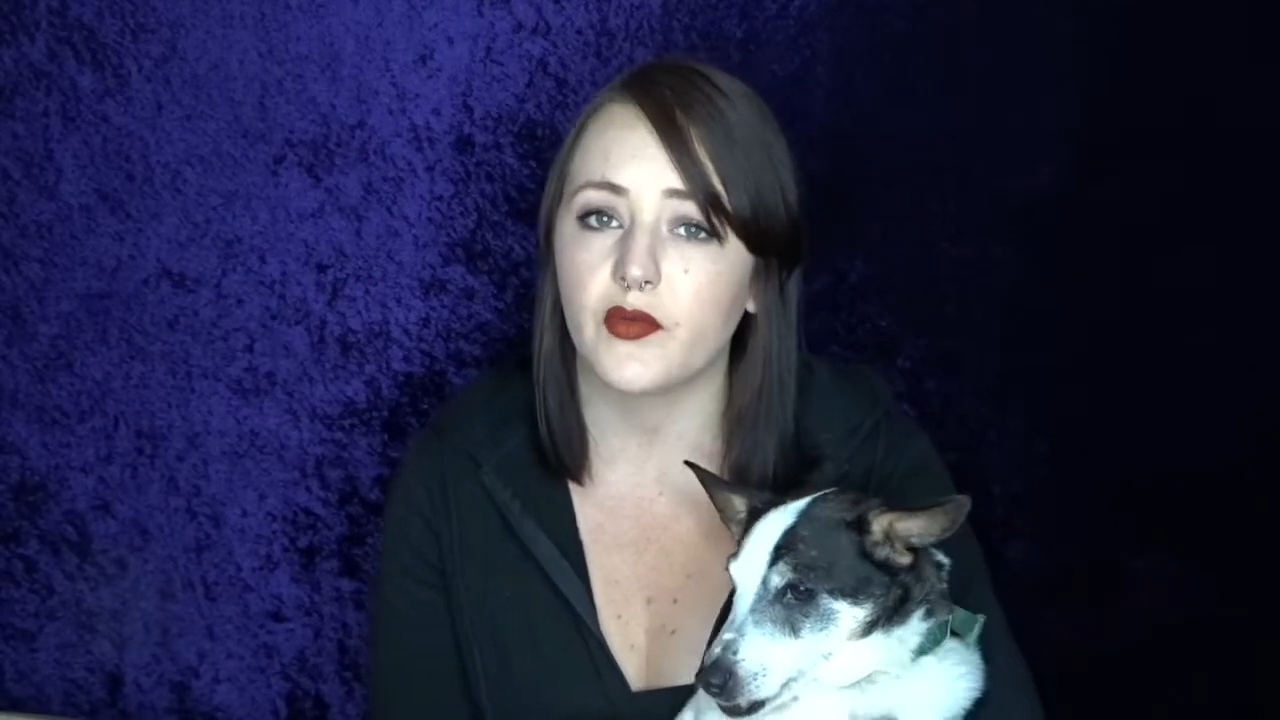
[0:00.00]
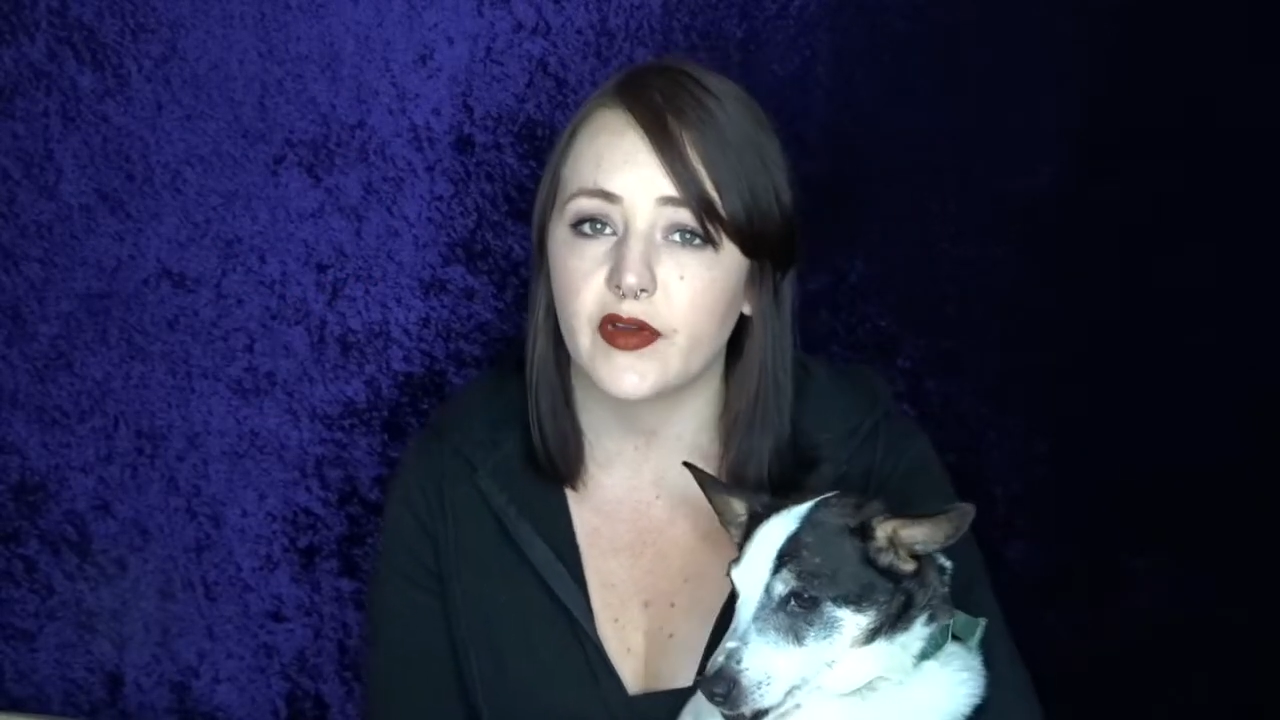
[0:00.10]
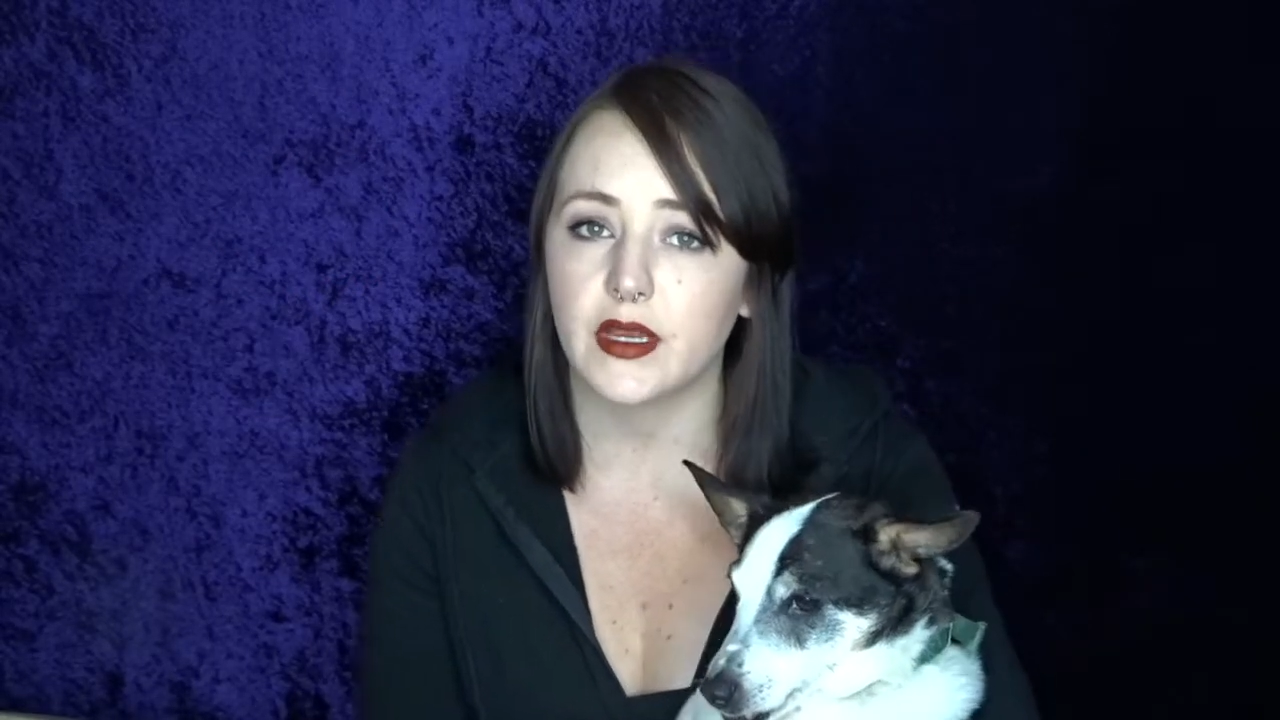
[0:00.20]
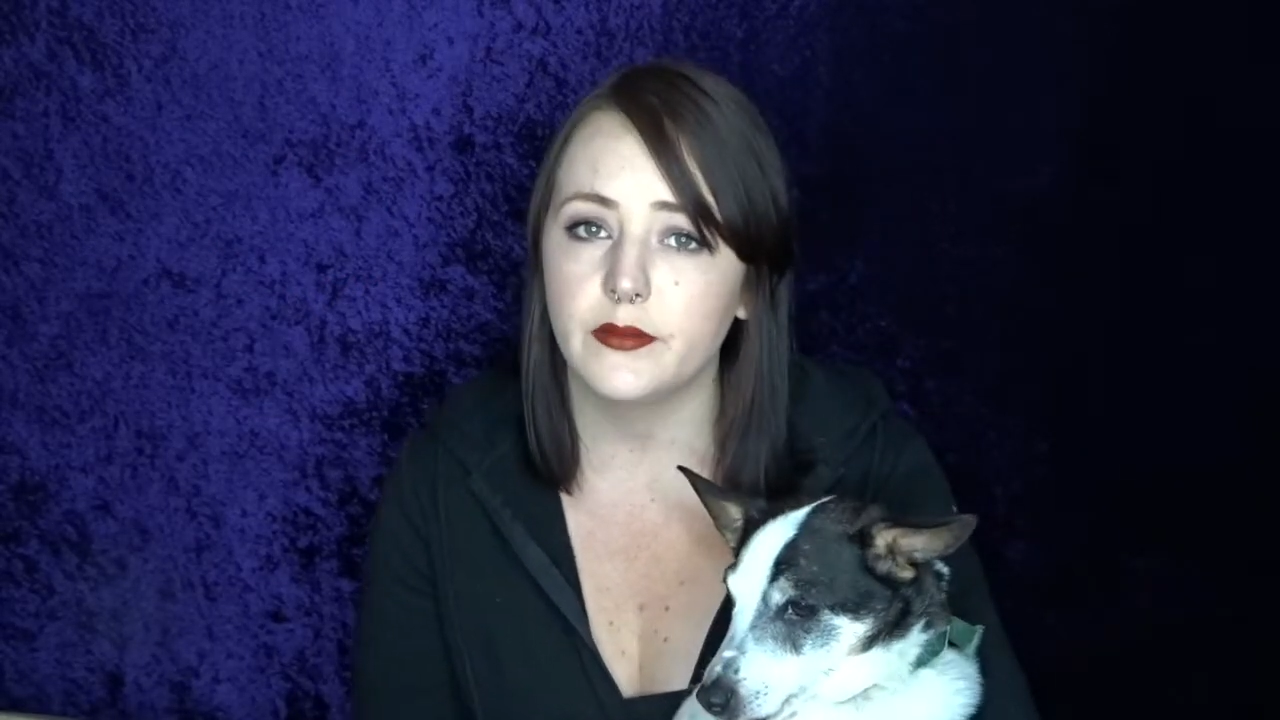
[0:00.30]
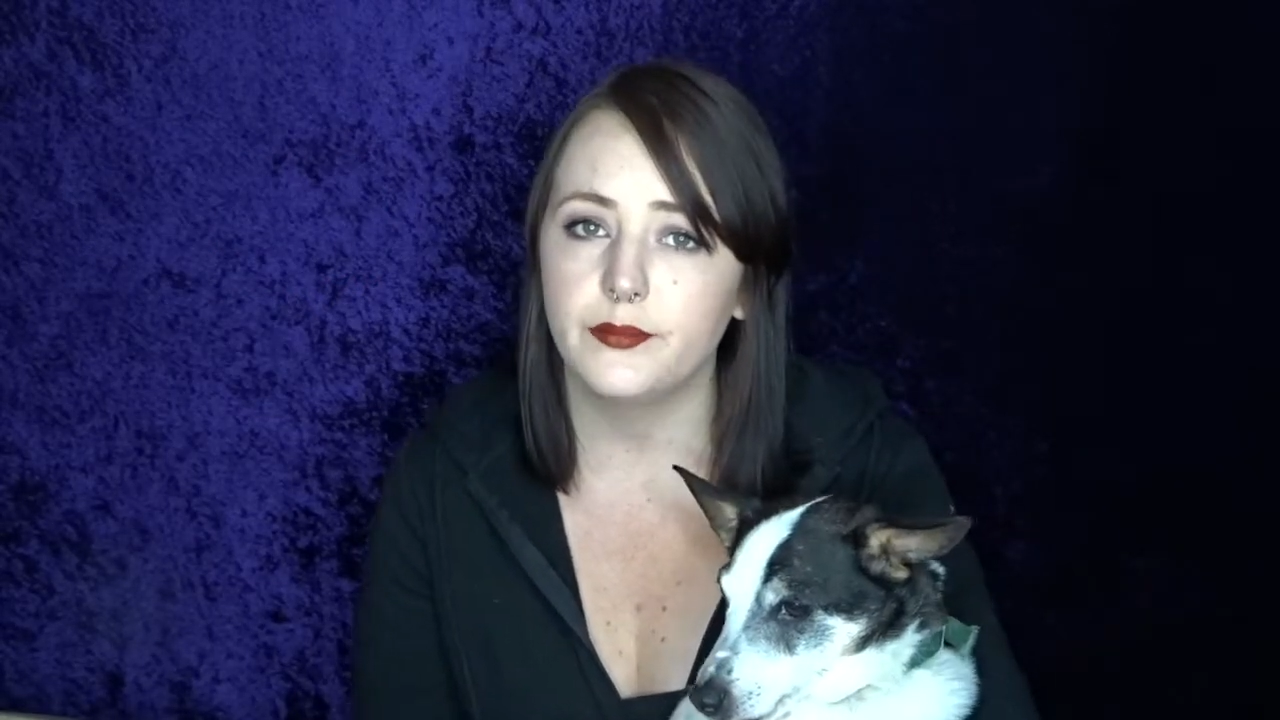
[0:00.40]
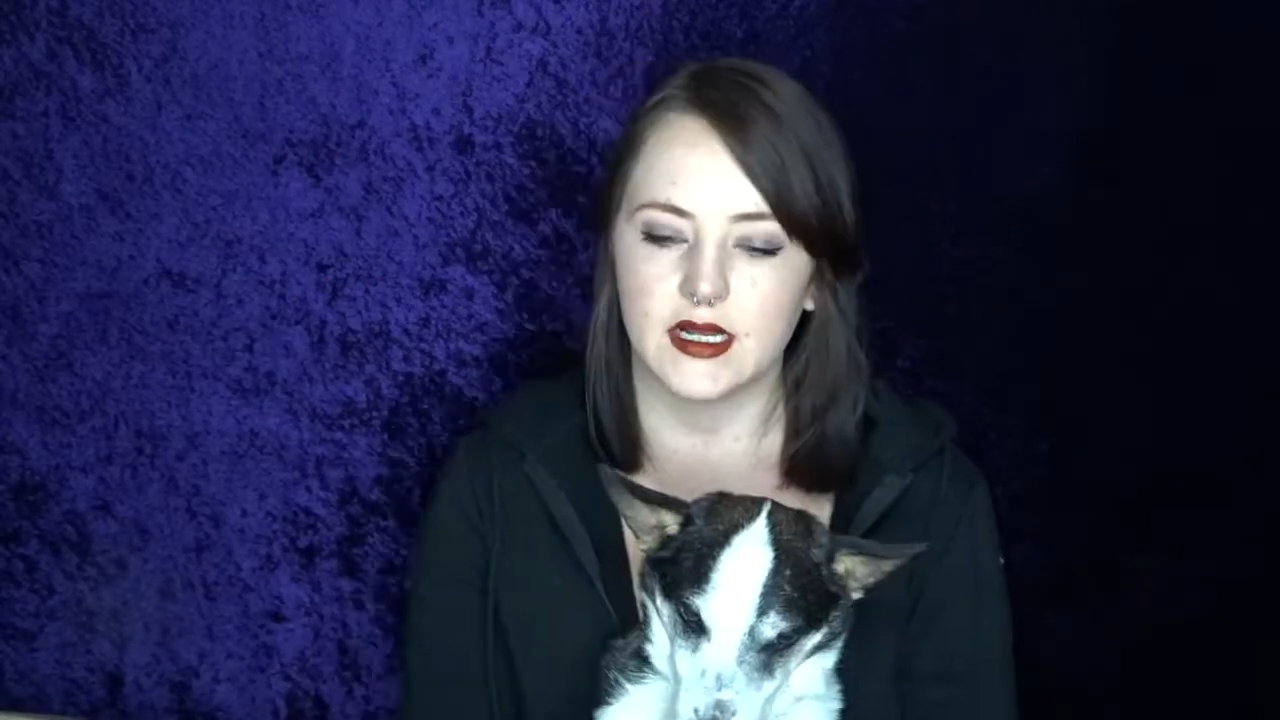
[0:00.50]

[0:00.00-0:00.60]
fun,